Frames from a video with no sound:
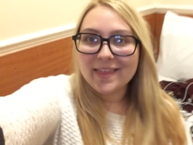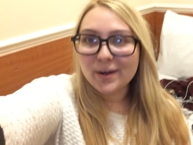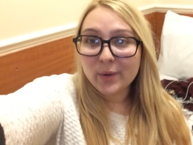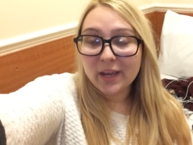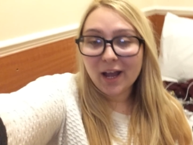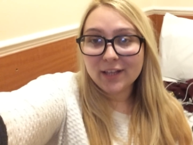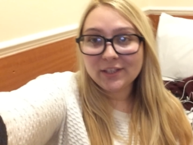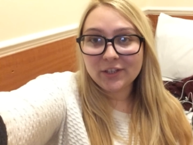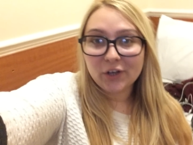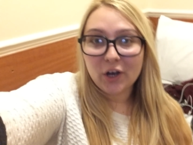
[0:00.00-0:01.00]
And then we
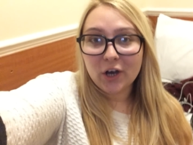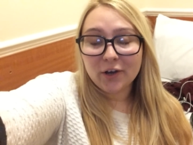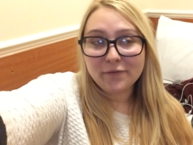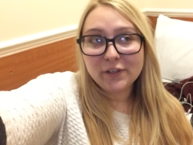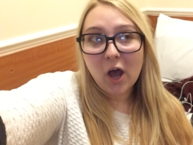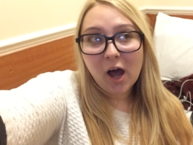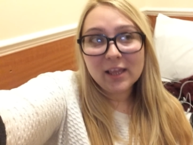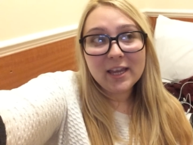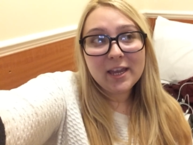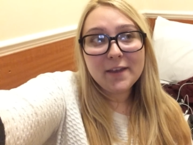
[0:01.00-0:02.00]
got served
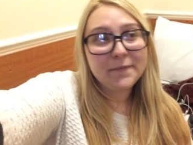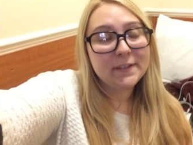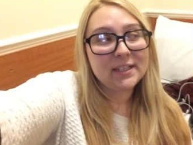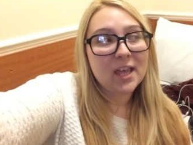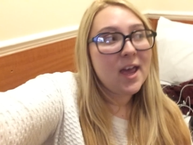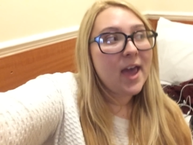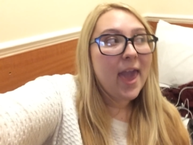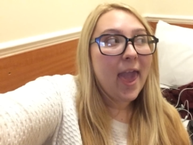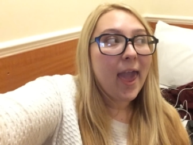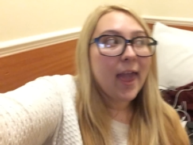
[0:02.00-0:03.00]
olives
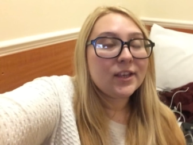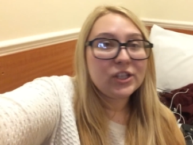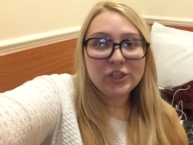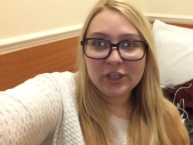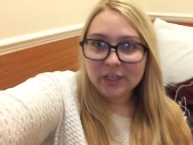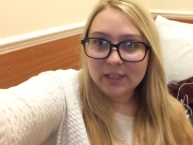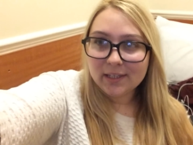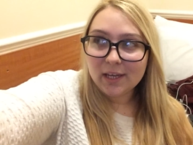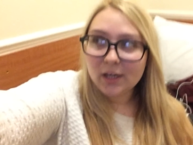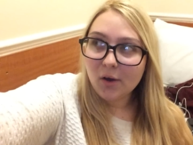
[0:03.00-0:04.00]
and
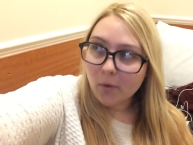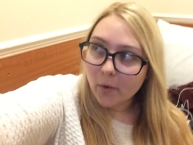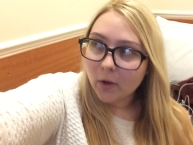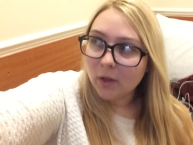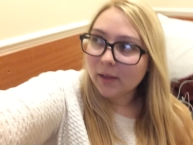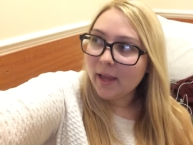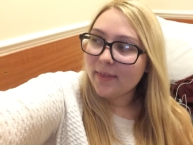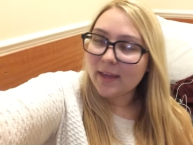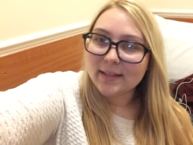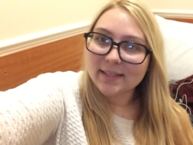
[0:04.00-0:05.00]
cheese in oil
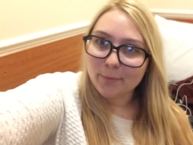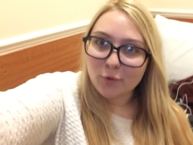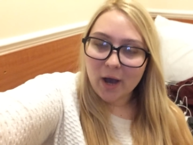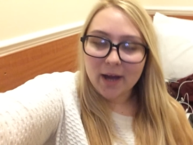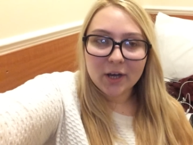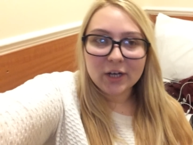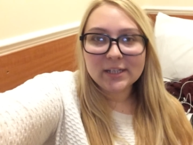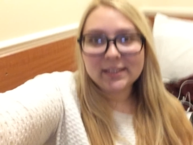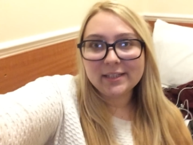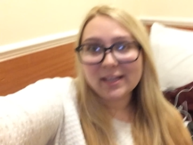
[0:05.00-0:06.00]
and then some
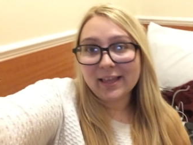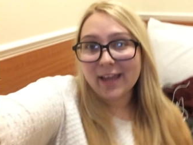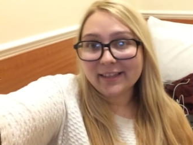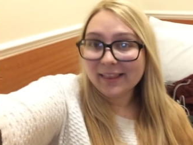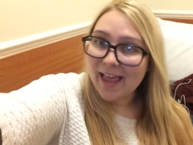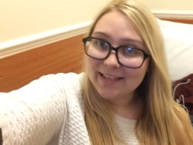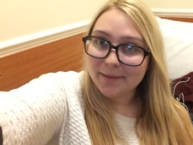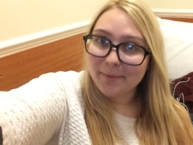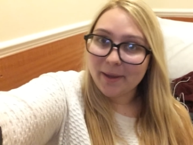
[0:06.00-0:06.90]
crackers like the last